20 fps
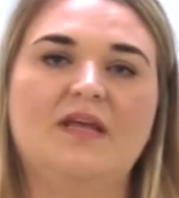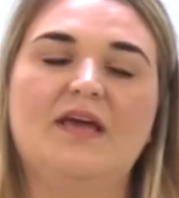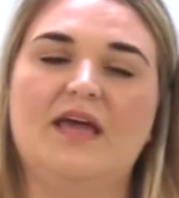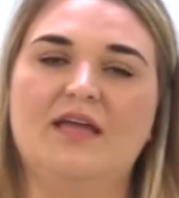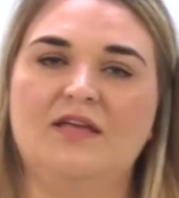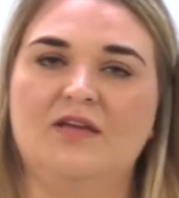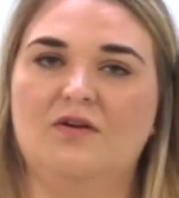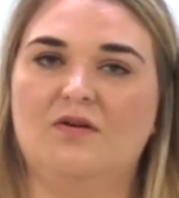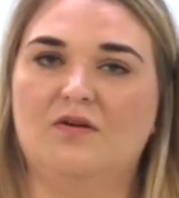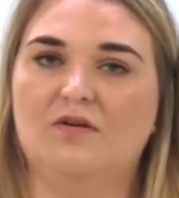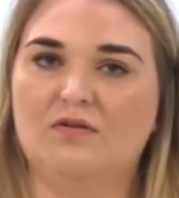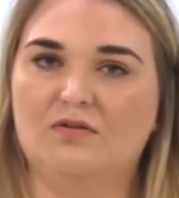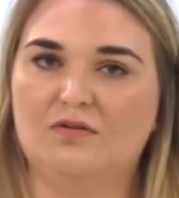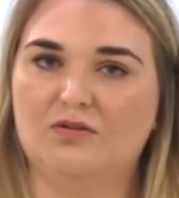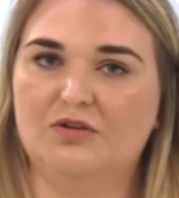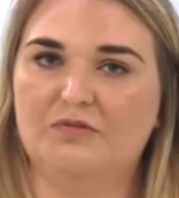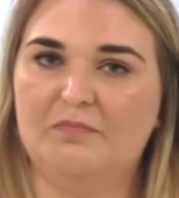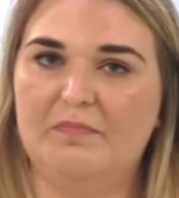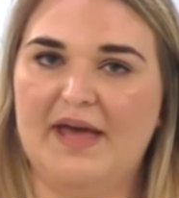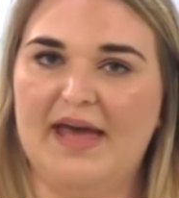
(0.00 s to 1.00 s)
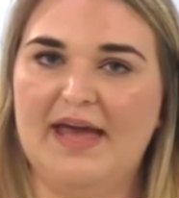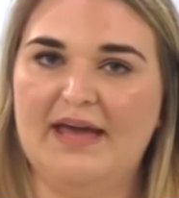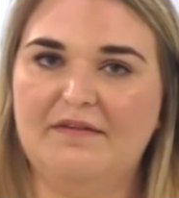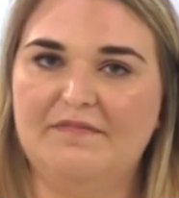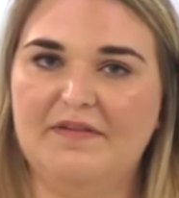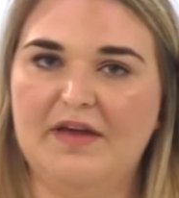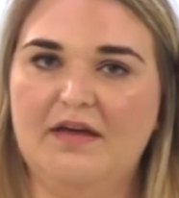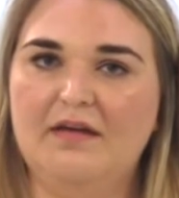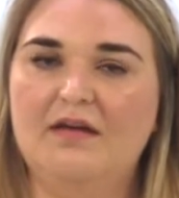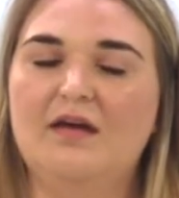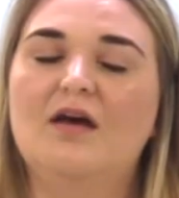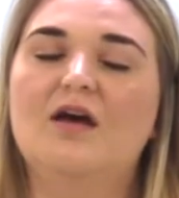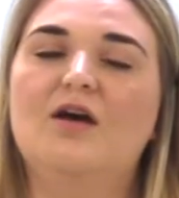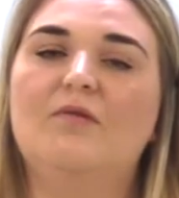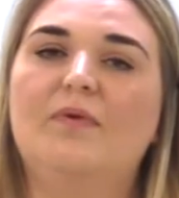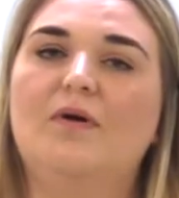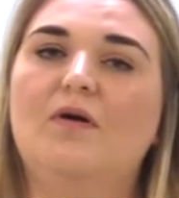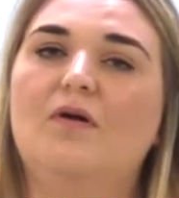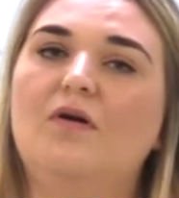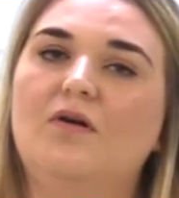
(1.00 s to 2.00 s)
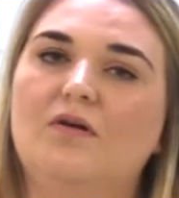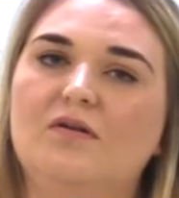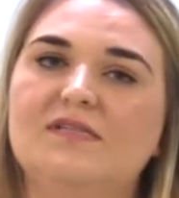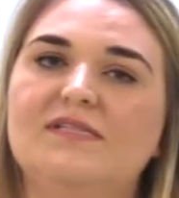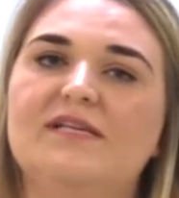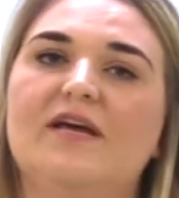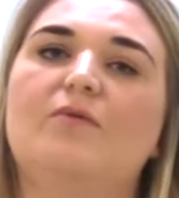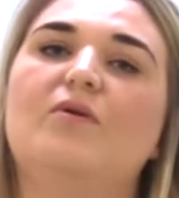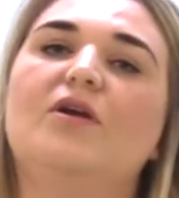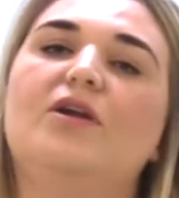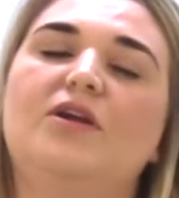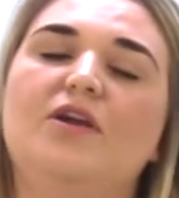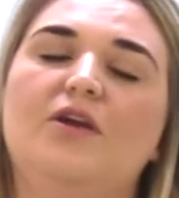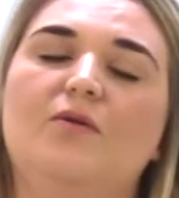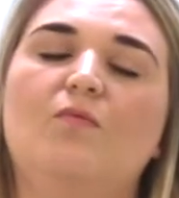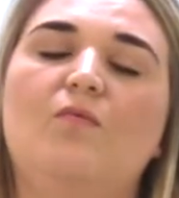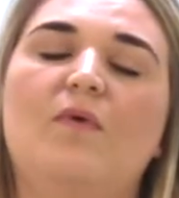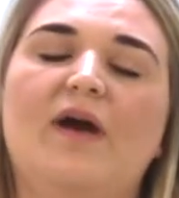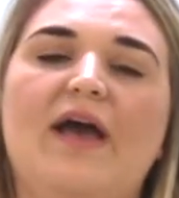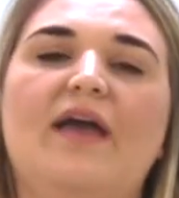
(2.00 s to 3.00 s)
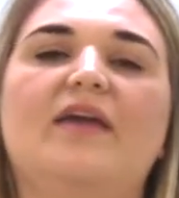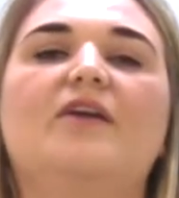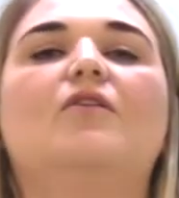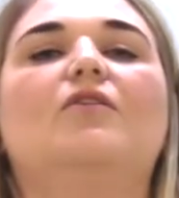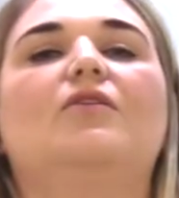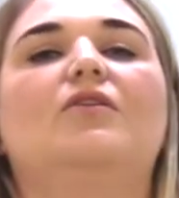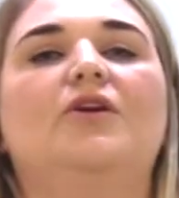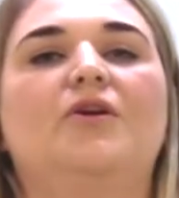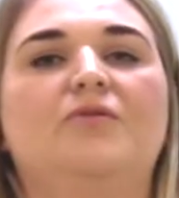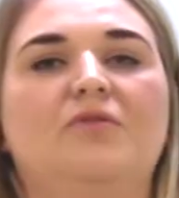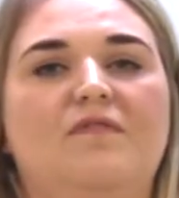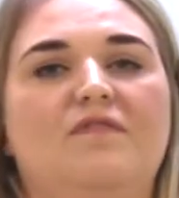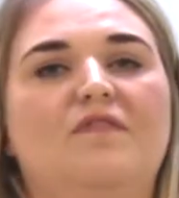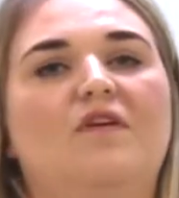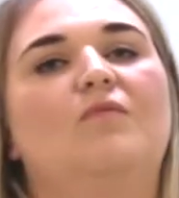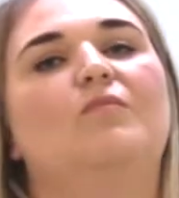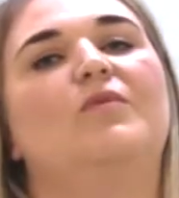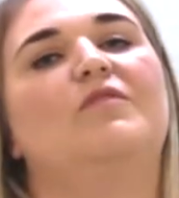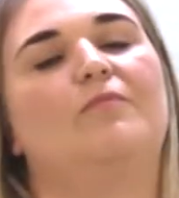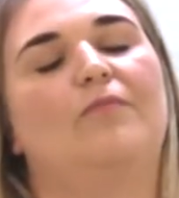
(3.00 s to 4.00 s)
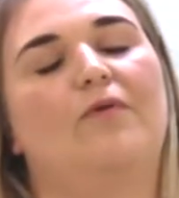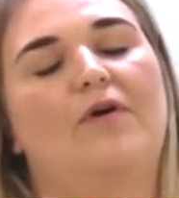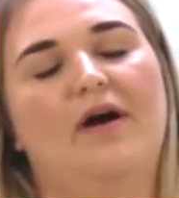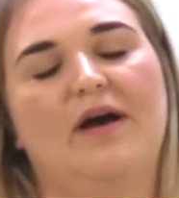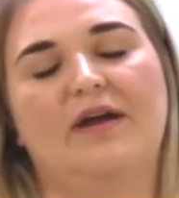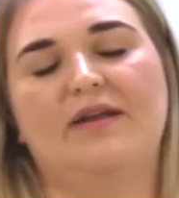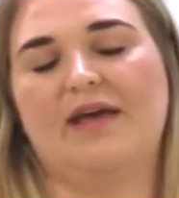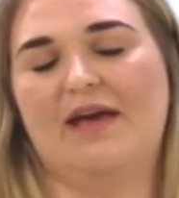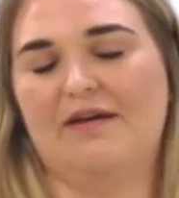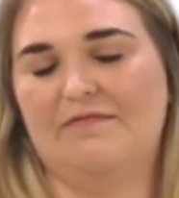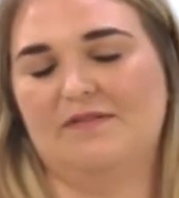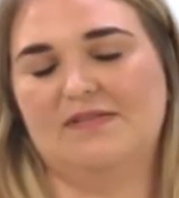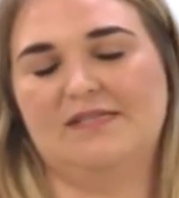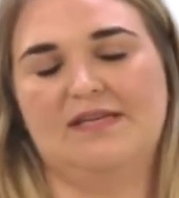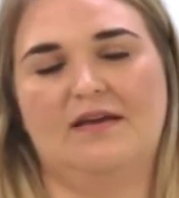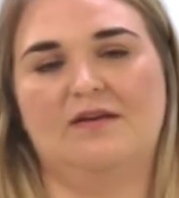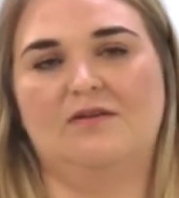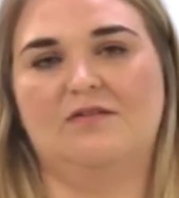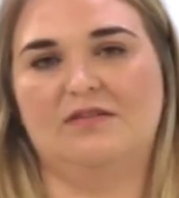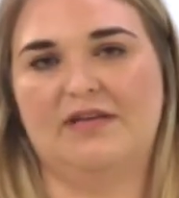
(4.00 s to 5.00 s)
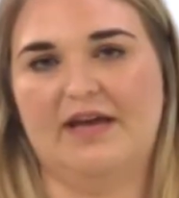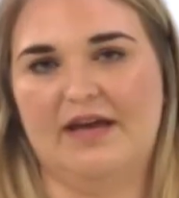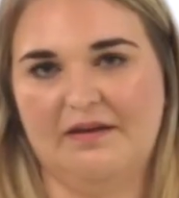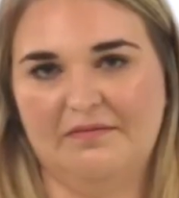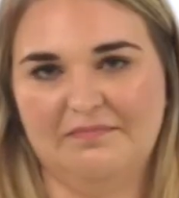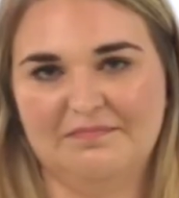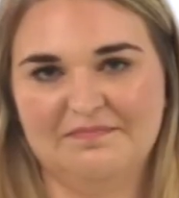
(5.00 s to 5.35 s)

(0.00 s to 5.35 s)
in your good behaviour, but also you wear your uniform with pride every single day.